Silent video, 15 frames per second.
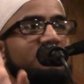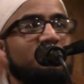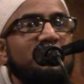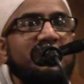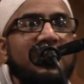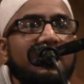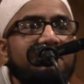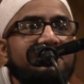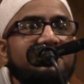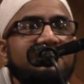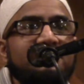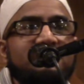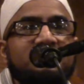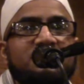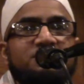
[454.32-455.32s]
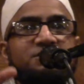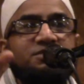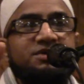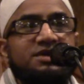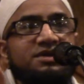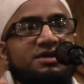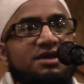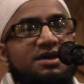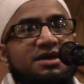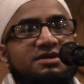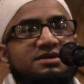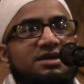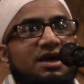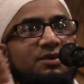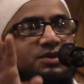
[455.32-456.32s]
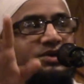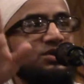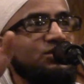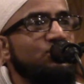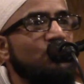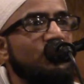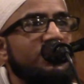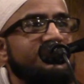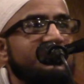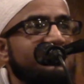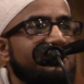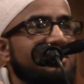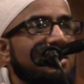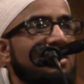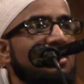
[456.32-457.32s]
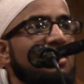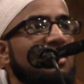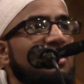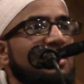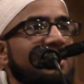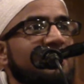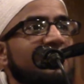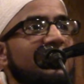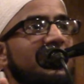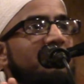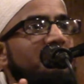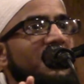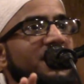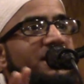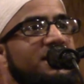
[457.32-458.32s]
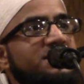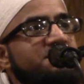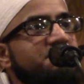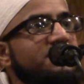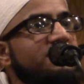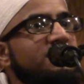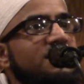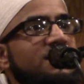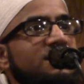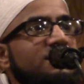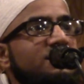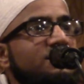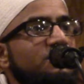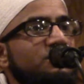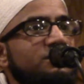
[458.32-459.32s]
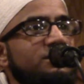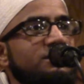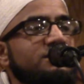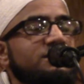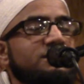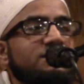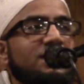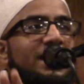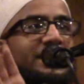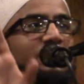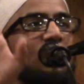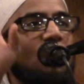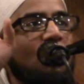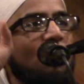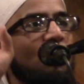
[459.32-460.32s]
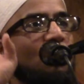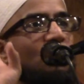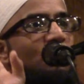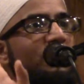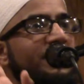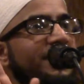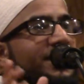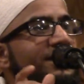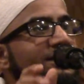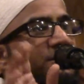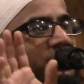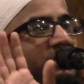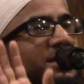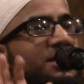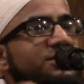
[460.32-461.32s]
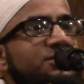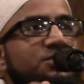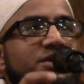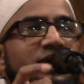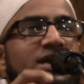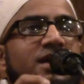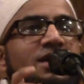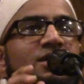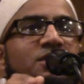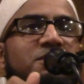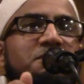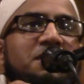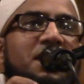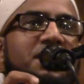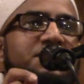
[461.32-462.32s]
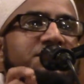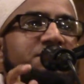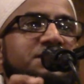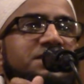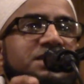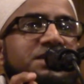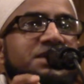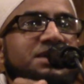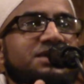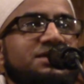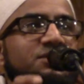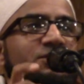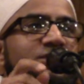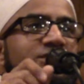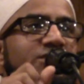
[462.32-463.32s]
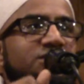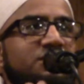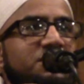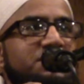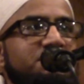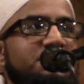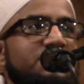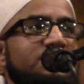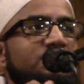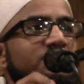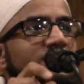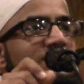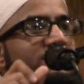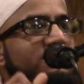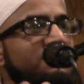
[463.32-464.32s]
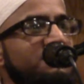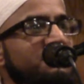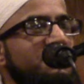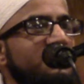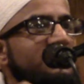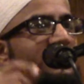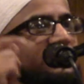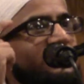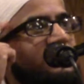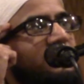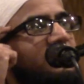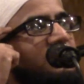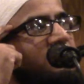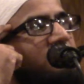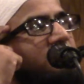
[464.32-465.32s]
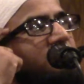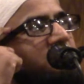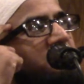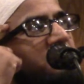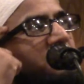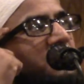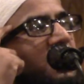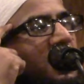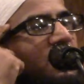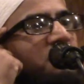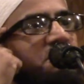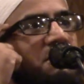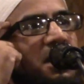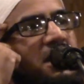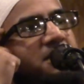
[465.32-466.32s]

and what happened, and who did this, and I went to the toilet at 3 o'clock, and my husband, the whole day the women are talking, oh, my husband did this, and what did your husband do, and then she's thinking, I hope my